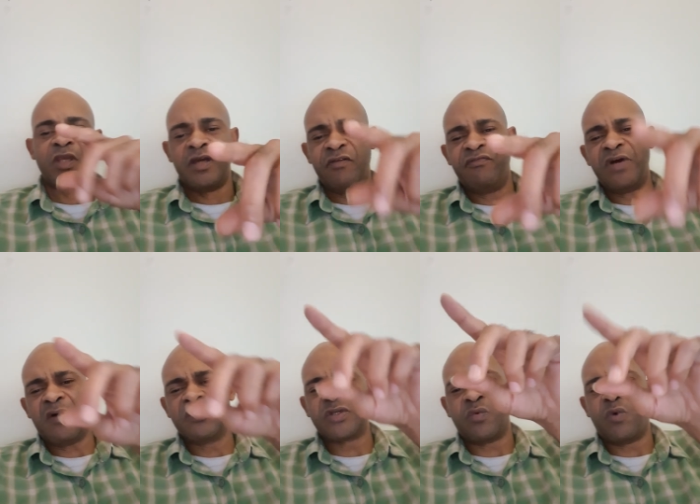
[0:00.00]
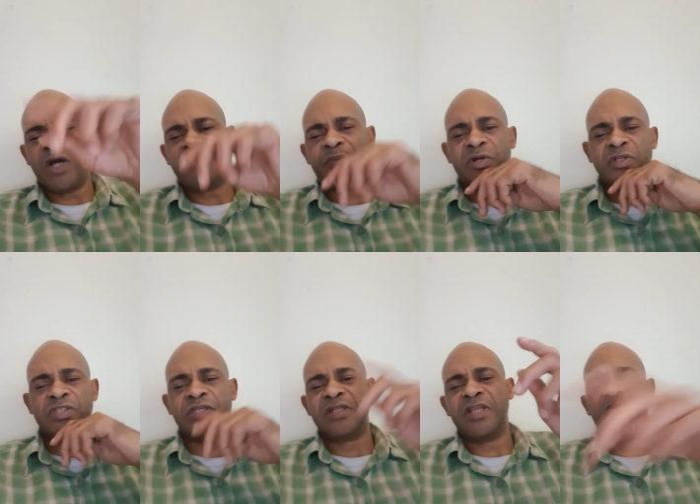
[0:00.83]
if that was a white
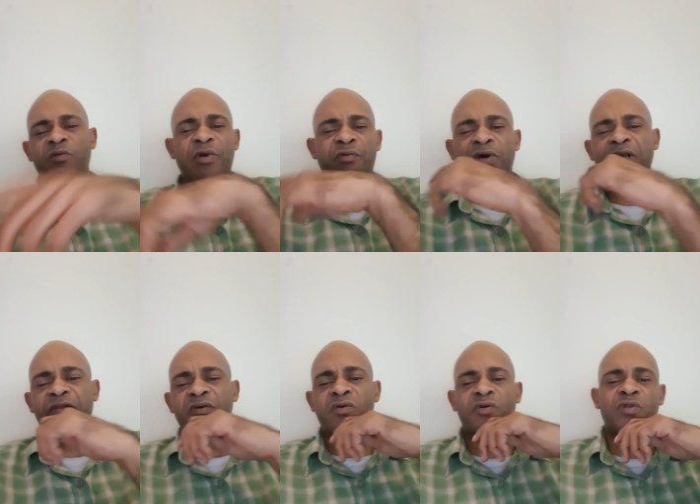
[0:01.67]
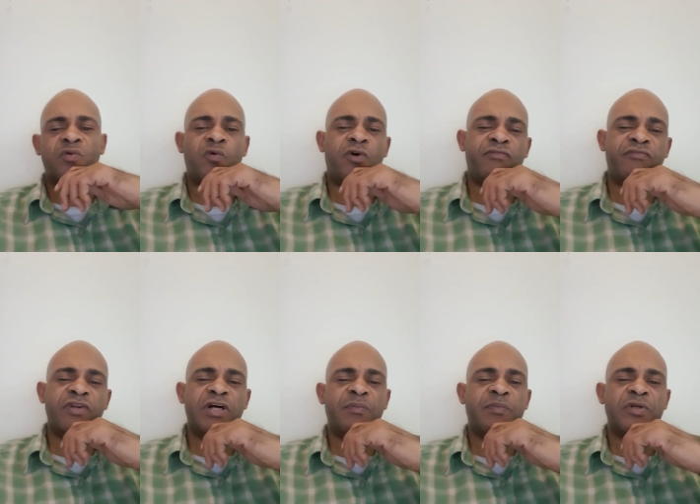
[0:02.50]
person, they would have been ready to go to war for
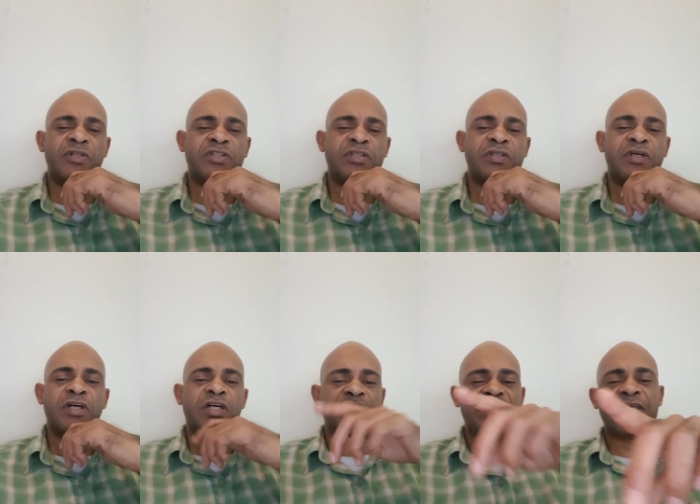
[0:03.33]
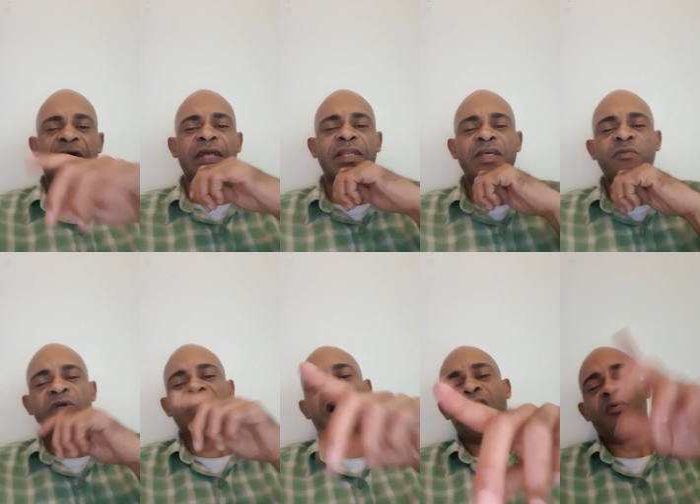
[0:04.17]
that person. Sadly, we
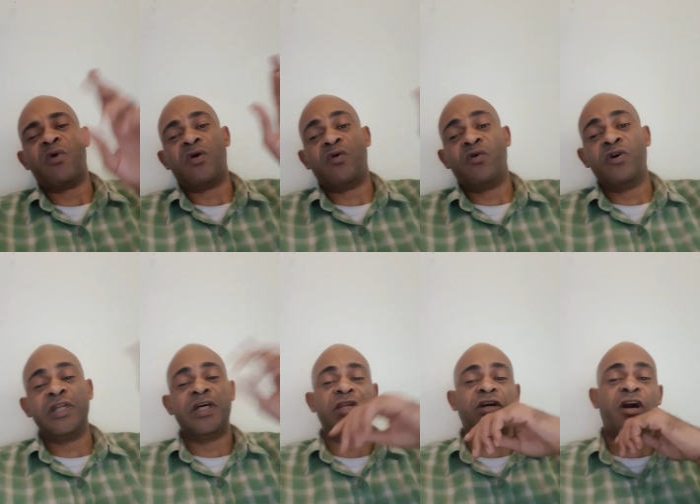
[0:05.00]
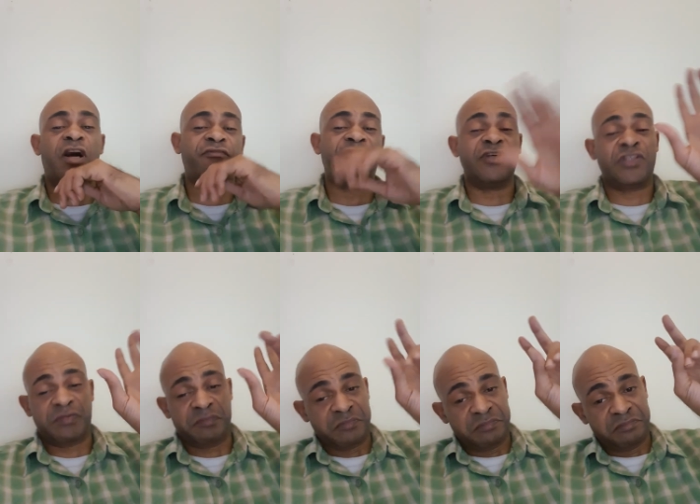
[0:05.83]
got our own in office,
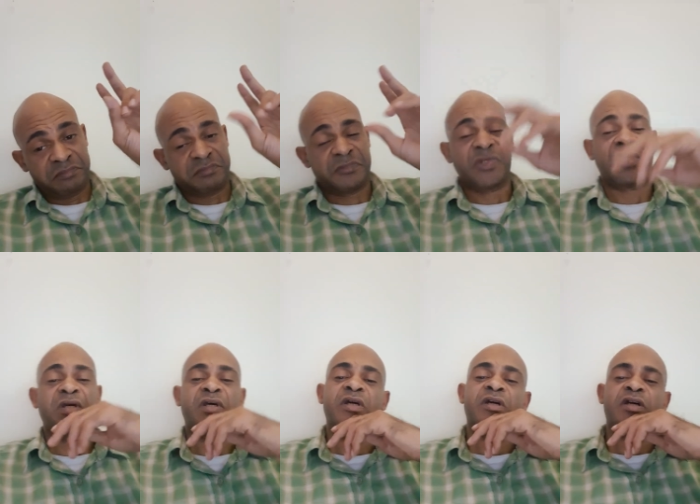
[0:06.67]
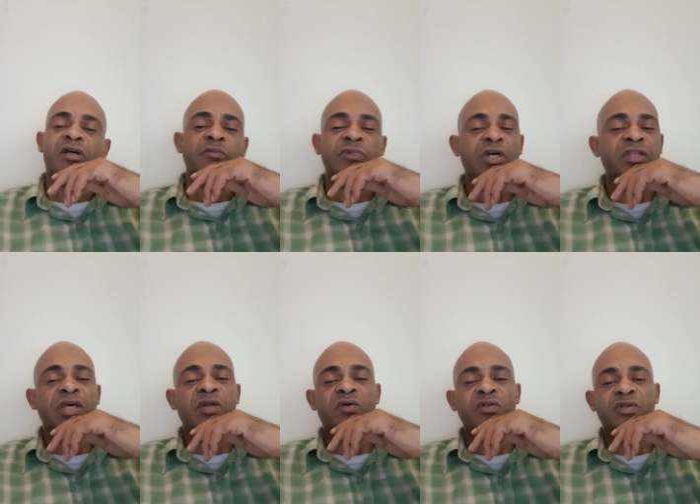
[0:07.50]
yet
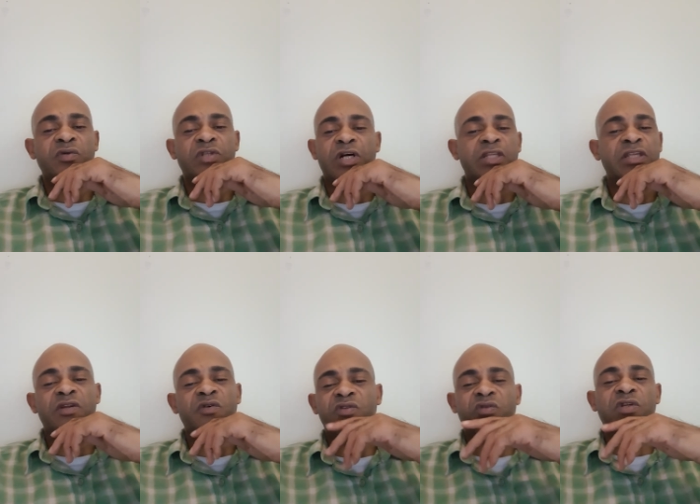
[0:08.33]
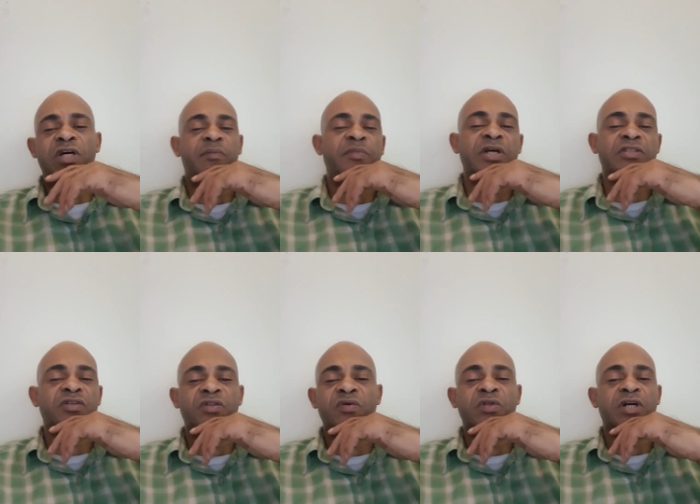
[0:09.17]
they don't do nothing. They don't do their best to
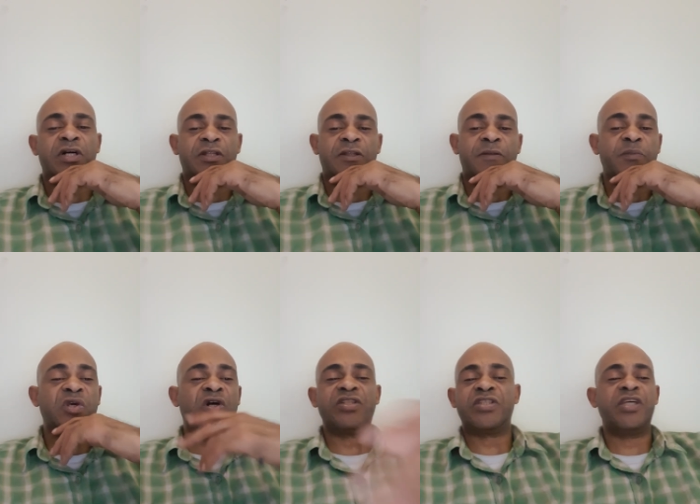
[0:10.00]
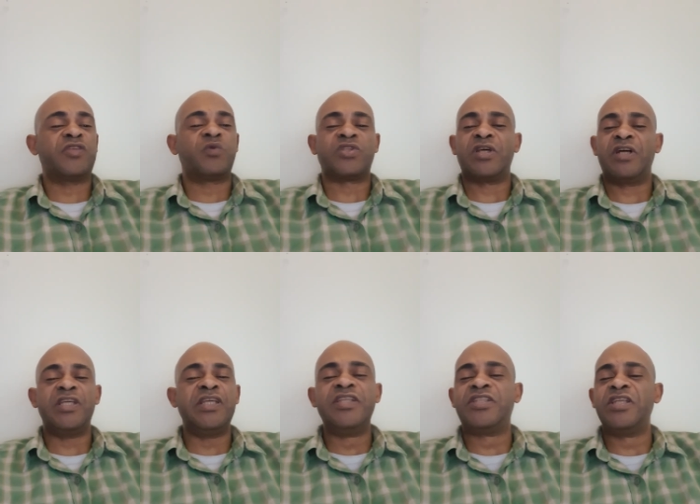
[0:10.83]
do nothing because this was an
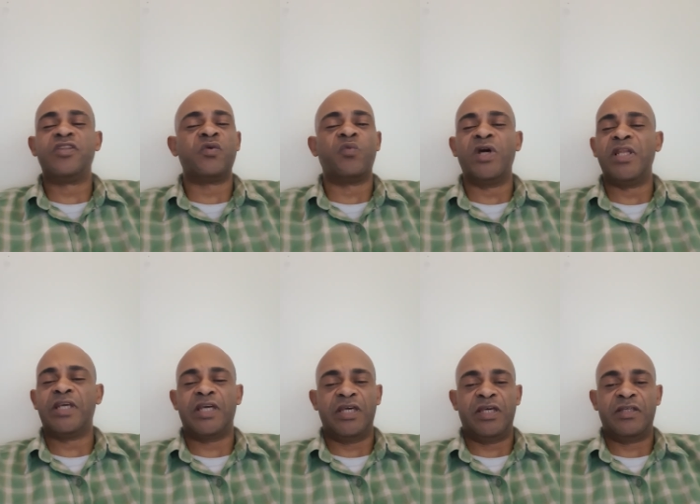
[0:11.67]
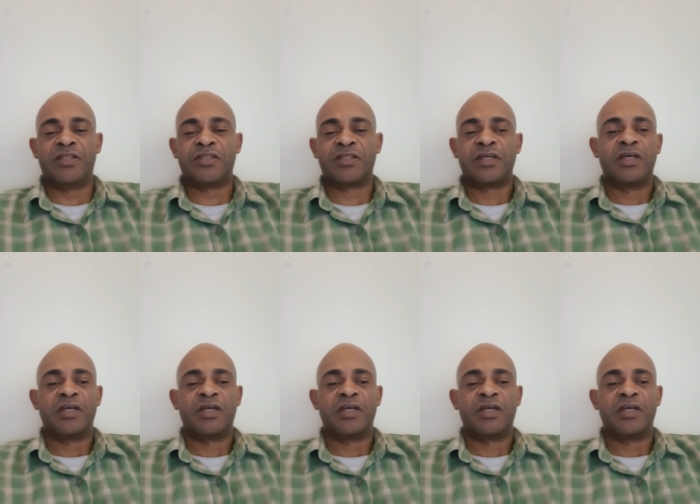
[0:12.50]
easy to win case.